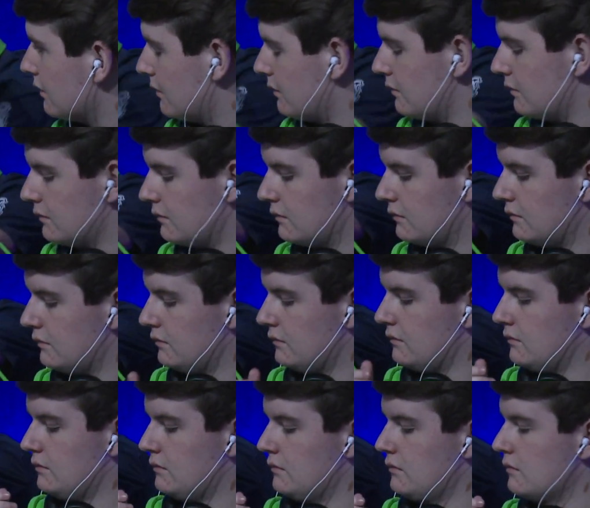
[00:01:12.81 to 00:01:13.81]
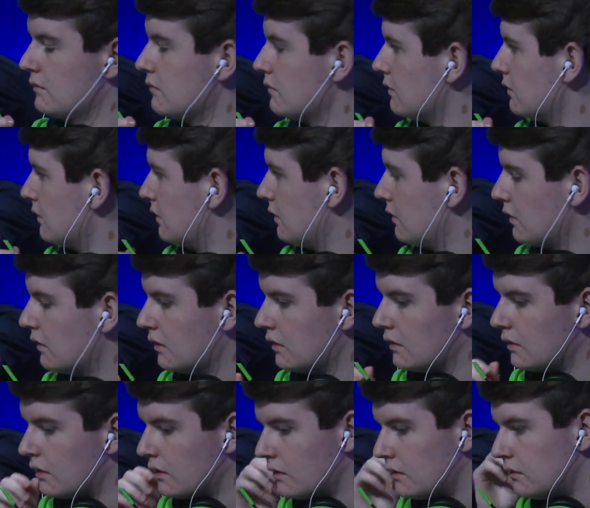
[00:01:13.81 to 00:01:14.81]

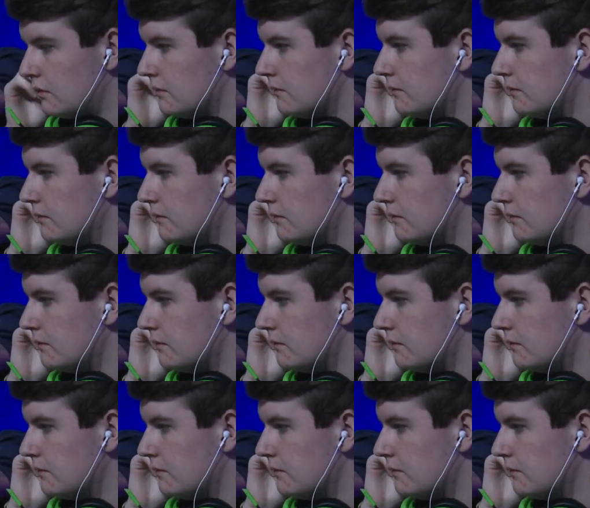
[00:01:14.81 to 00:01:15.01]
The person shown says nothing.